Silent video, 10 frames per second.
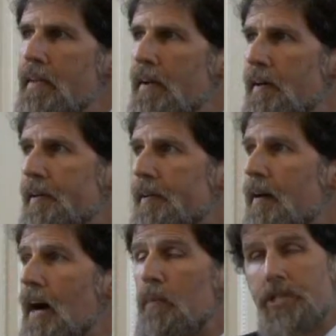
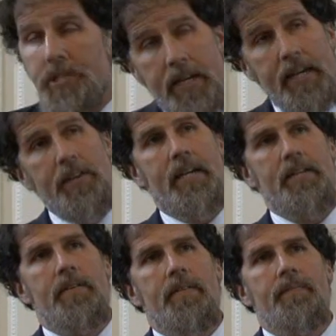I would say
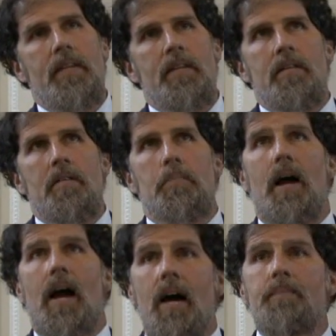that
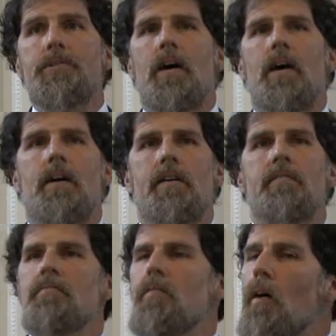perhaps
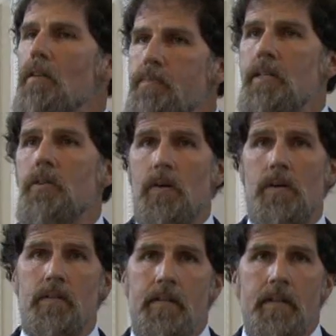our ultimate
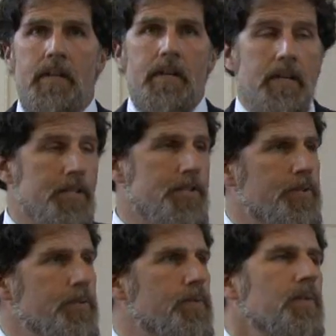goal is
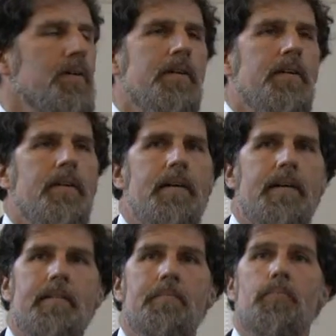to
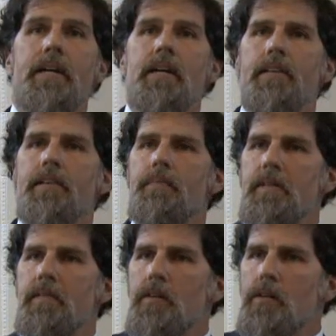bring a little
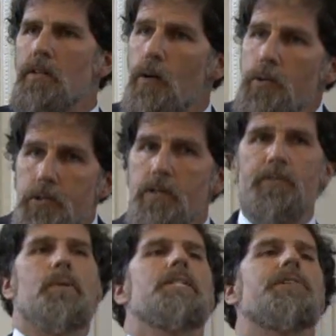bit closer to
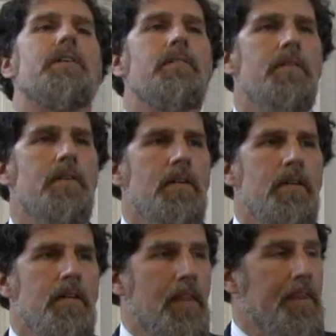fruition
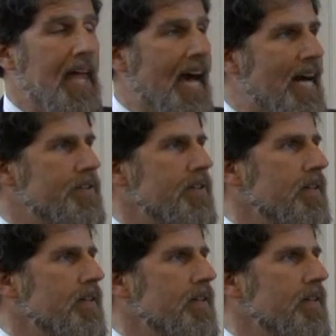that